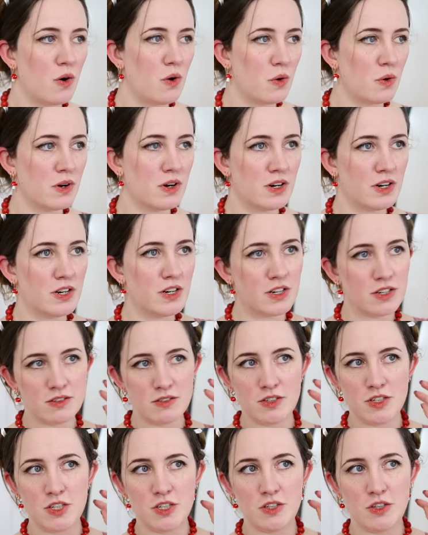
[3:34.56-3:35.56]
or
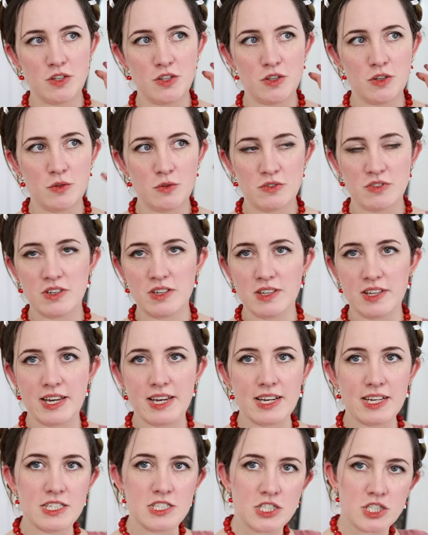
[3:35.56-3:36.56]
using
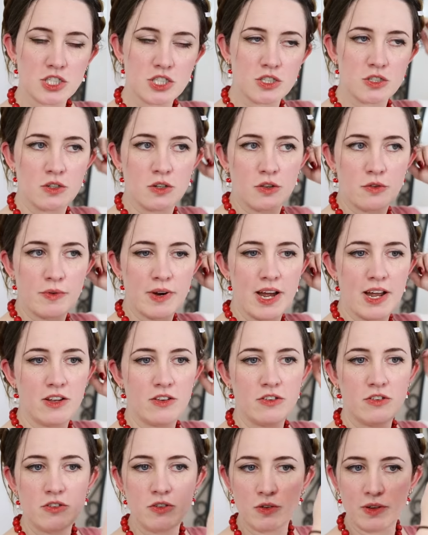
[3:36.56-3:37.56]
like additional
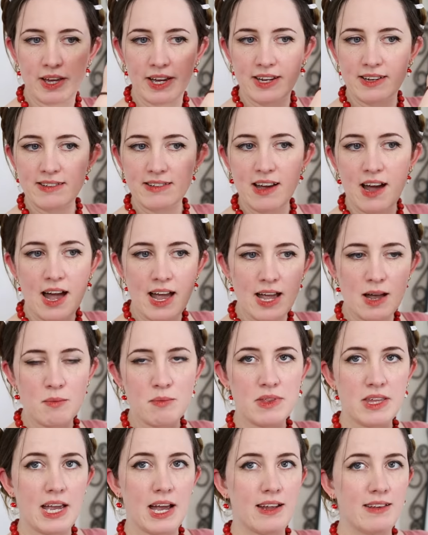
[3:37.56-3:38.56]
threads to like tie
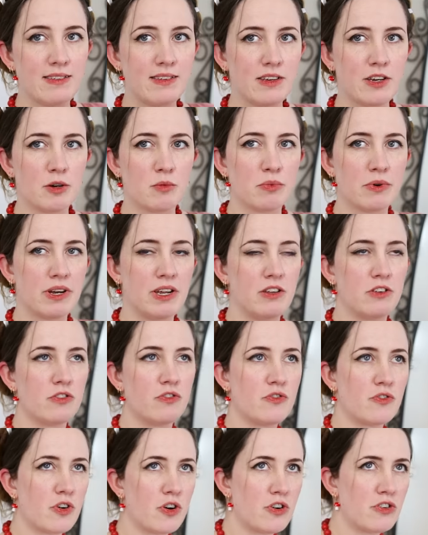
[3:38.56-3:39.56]
up the ends of your braids
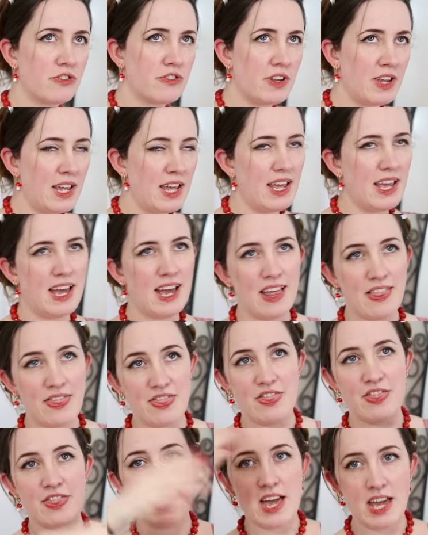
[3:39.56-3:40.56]
first
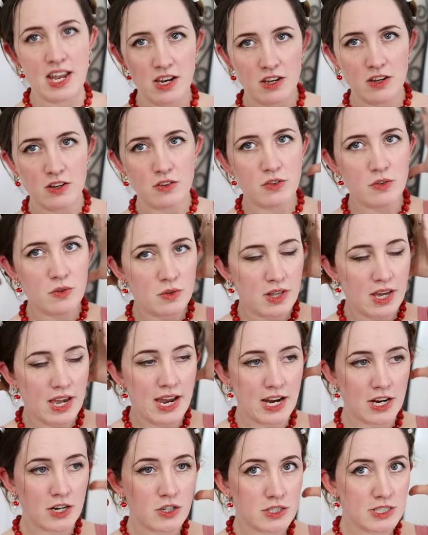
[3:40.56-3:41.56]
and then do the
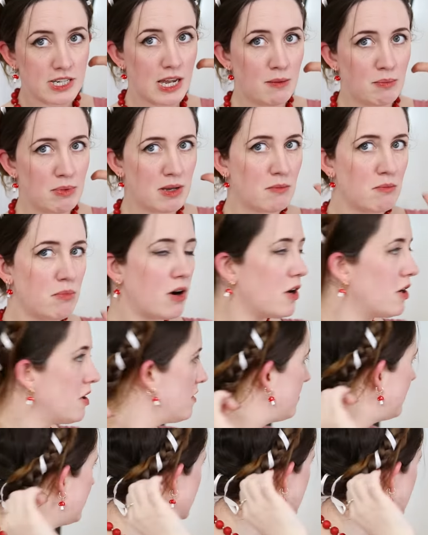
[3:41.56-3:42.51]
hair taping part of